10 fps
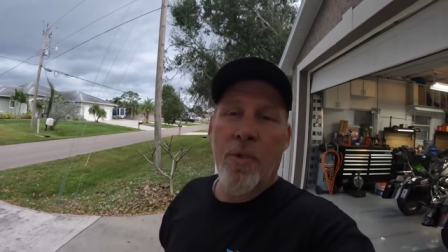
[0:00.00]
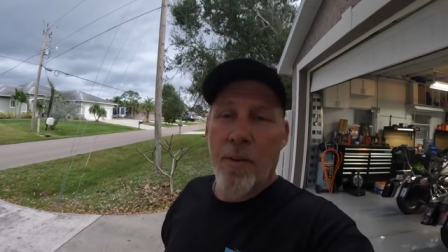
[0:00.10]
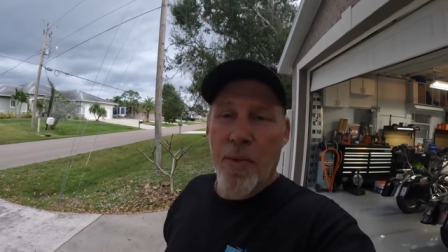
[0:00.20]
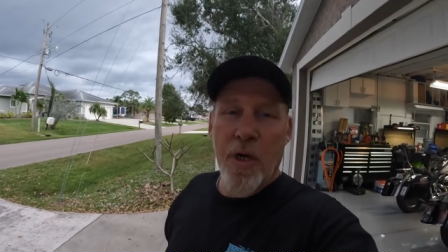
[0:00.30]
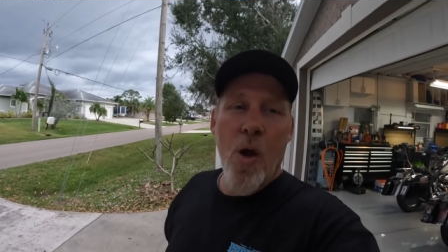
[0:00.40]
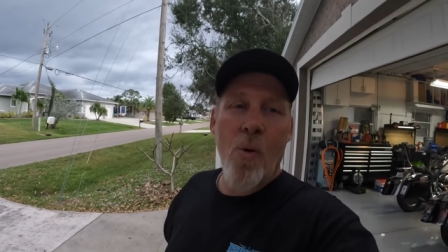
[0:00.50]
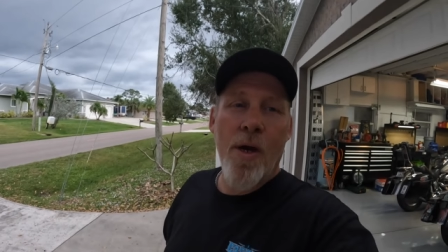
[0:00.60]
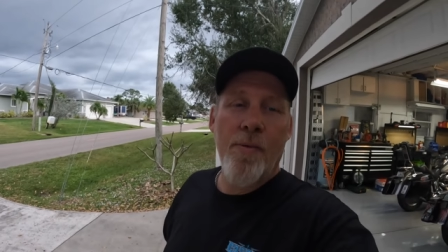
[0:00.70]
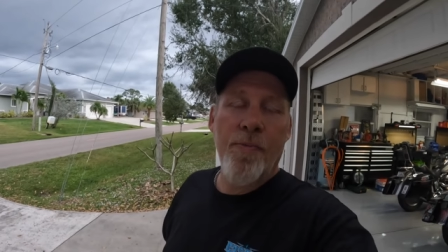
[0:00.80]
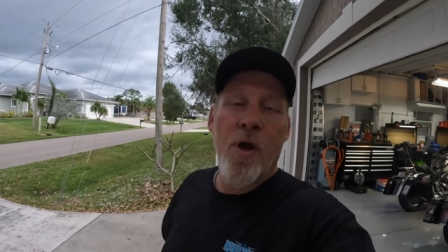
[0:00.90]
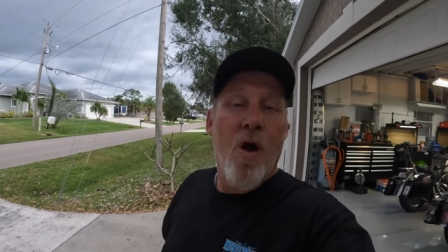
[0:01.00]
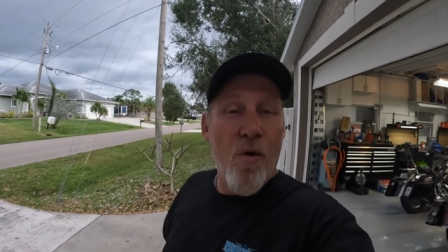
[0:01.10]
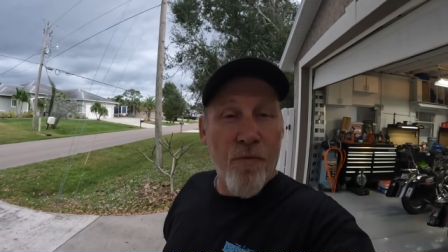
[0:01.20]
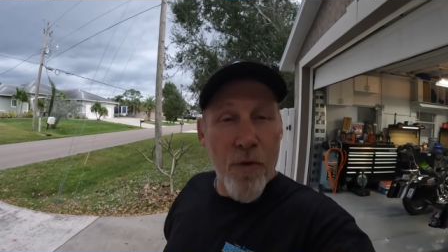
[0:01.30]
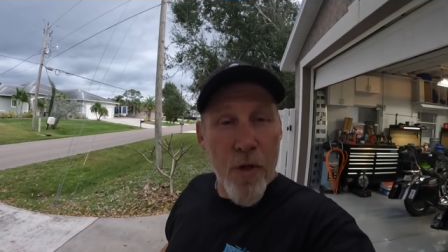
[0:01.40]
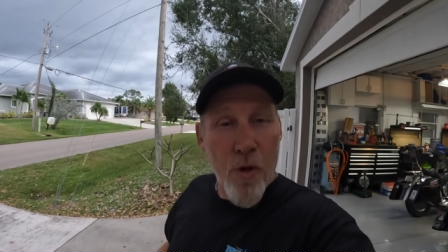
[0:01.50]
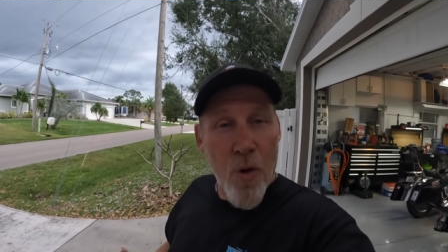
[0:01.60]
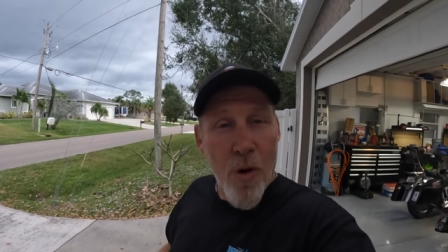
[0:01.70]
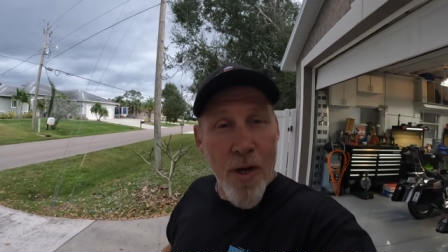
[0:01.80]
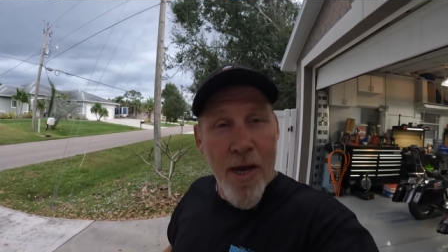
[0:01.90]
but I'm gonna go in, hopefully he'll
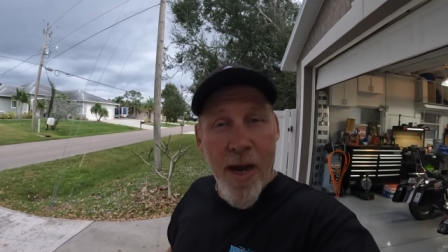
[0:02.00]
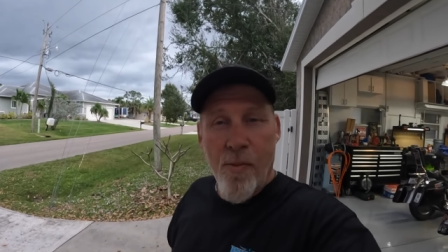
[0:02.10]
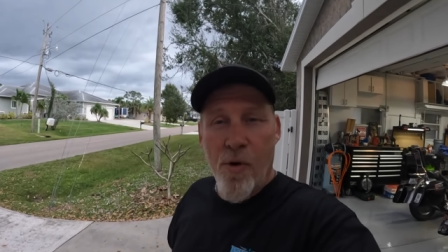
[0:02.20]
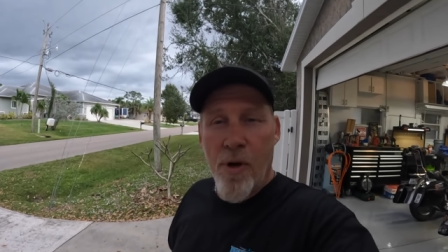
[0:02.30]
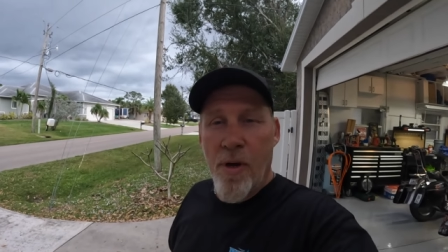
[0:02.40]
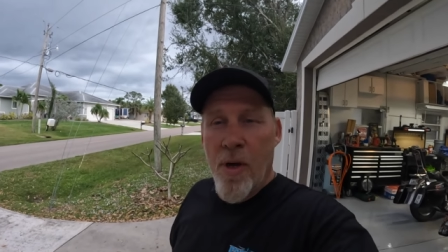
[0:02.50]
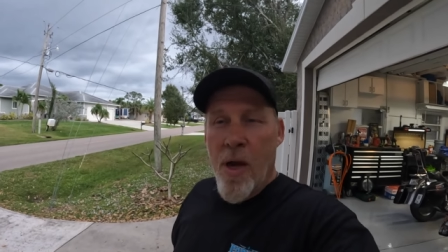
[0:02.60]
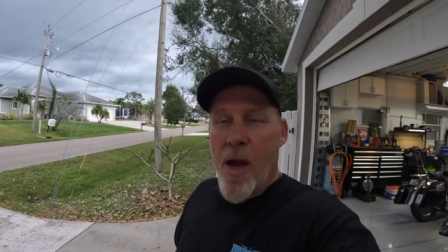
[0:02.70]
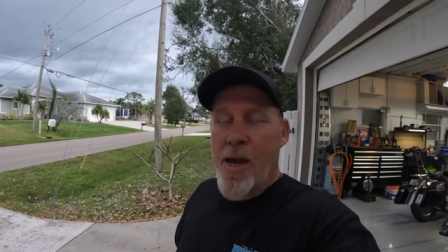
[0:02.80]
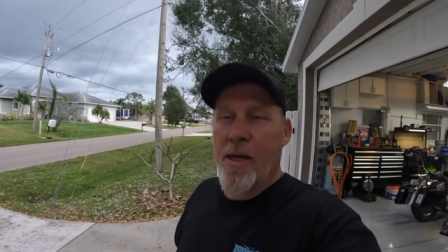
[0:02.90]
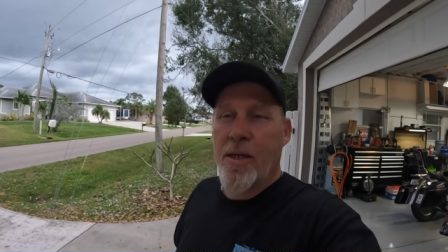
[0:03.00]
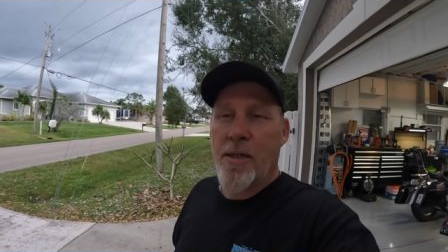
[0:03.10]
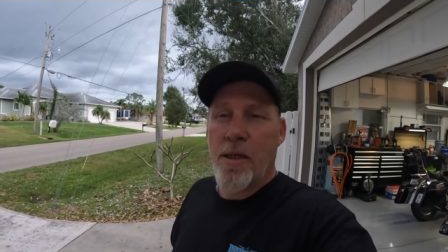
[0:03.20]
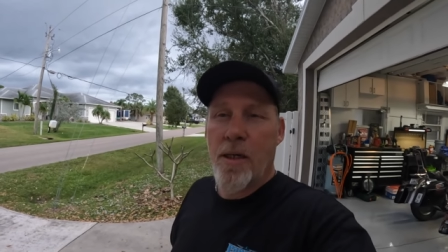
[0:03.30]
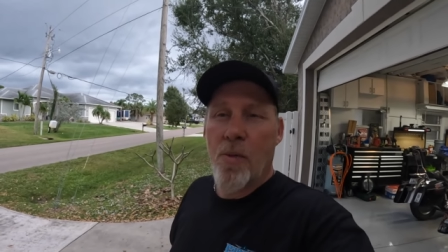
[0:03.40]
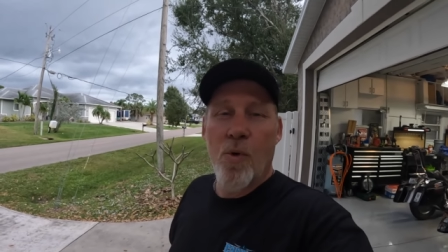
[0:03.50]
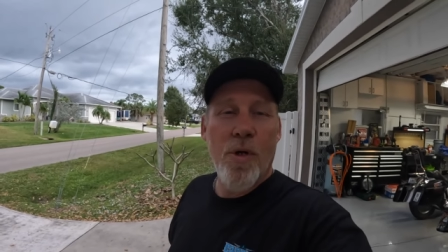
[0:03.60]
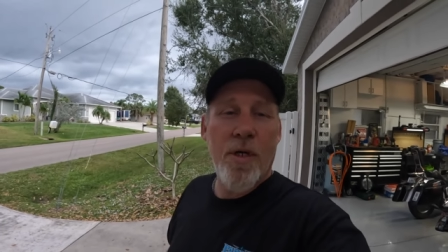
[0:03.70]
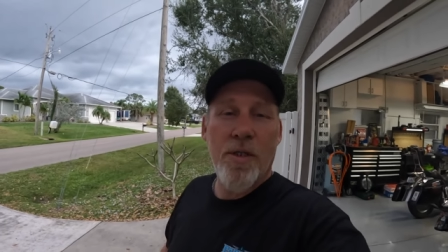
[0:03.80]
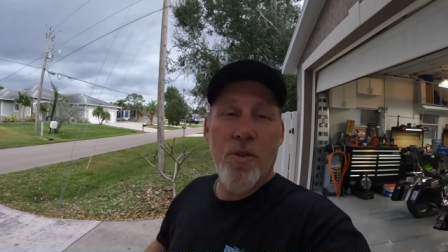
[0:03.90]
go on camera, and uh, we'll
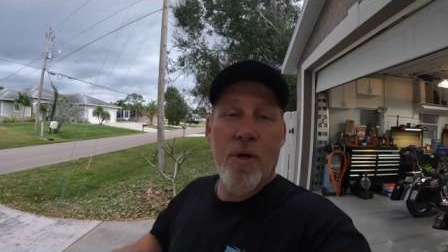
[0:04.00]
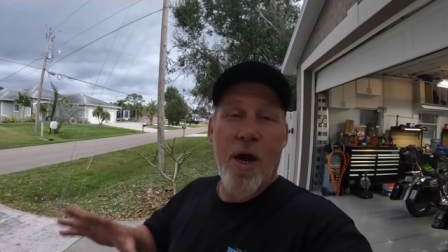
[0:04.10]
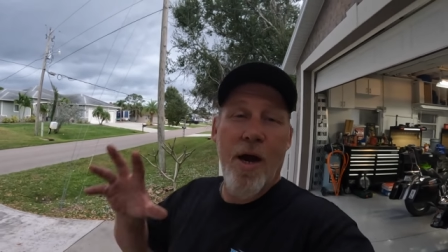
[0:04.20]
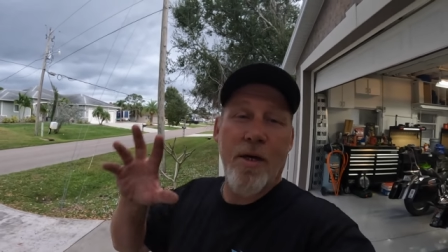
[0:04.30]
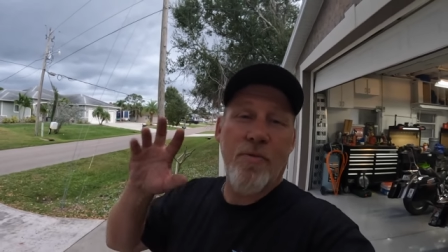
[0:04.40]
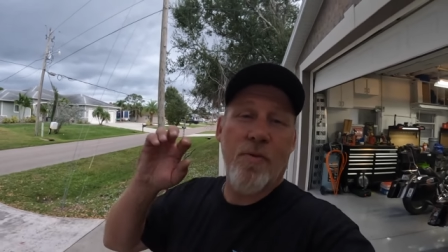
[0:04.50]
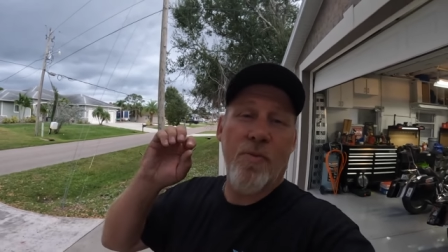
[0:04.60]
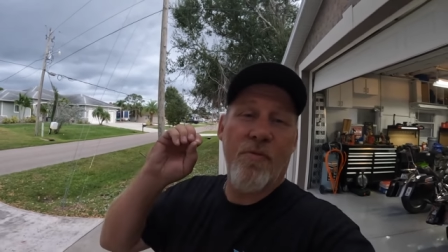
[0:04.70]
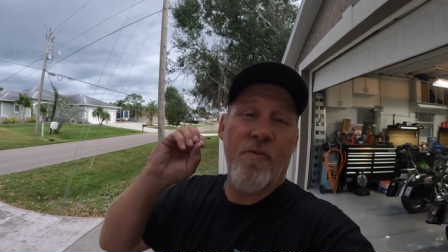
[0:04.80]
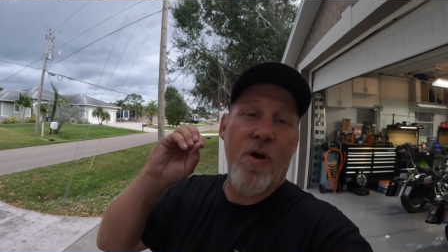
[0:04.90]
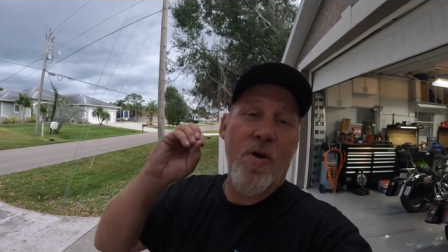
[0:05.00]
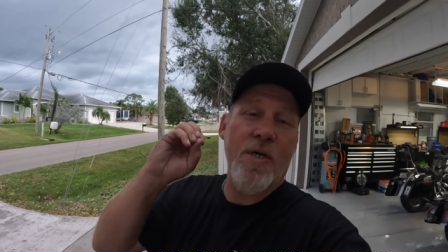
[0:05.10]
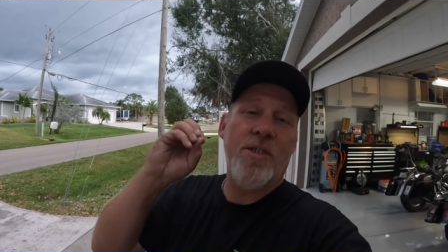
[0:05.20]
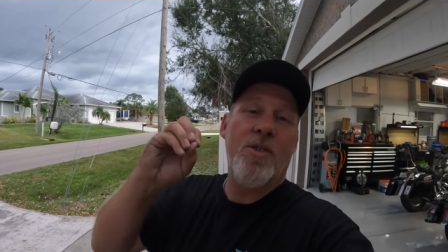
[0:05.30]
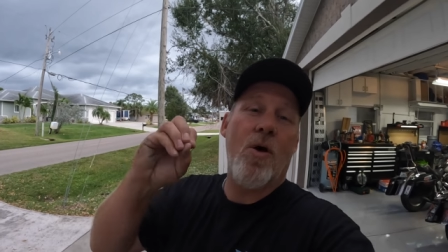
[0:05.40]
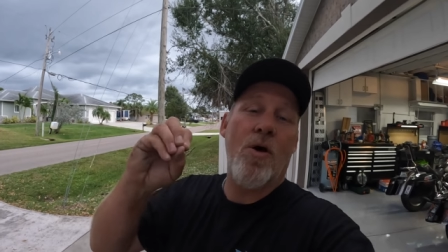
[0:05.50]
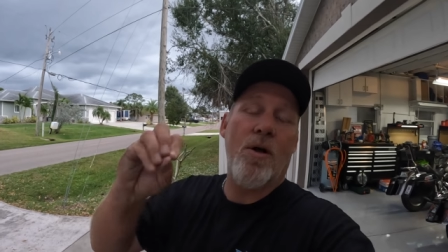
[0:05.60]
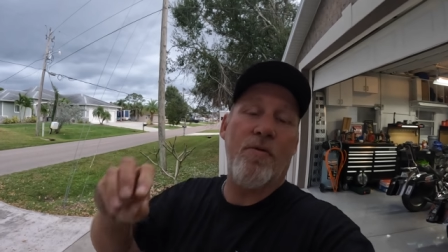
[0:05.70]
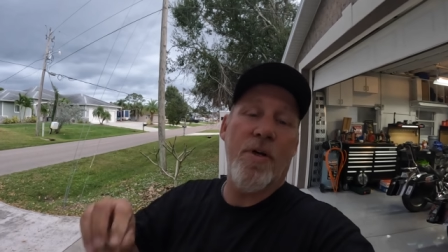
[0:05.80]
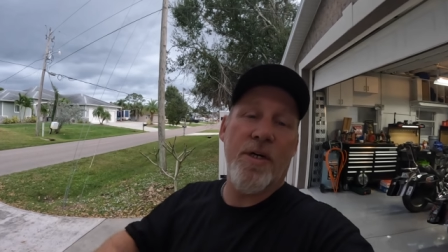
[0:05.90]
get you guys from the very start
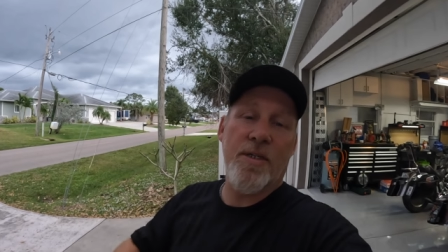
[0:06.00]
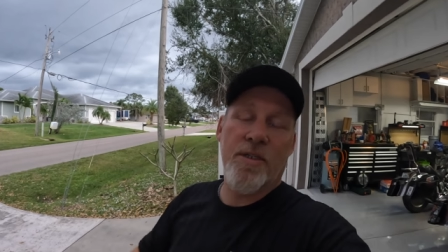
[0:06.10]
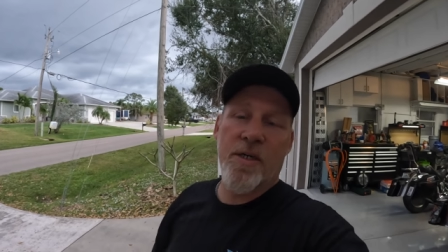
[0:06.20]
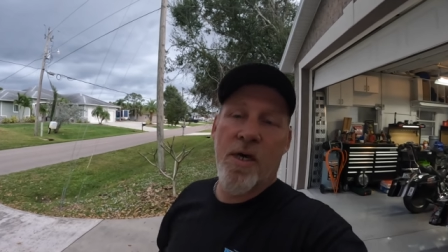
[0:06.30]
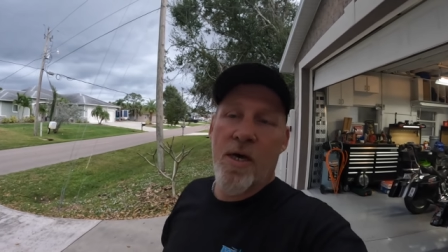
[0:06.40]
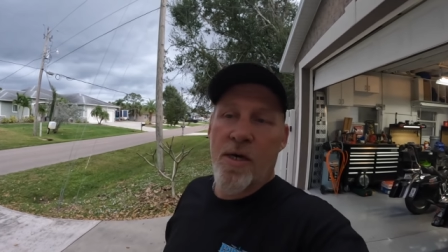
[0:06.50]
of this.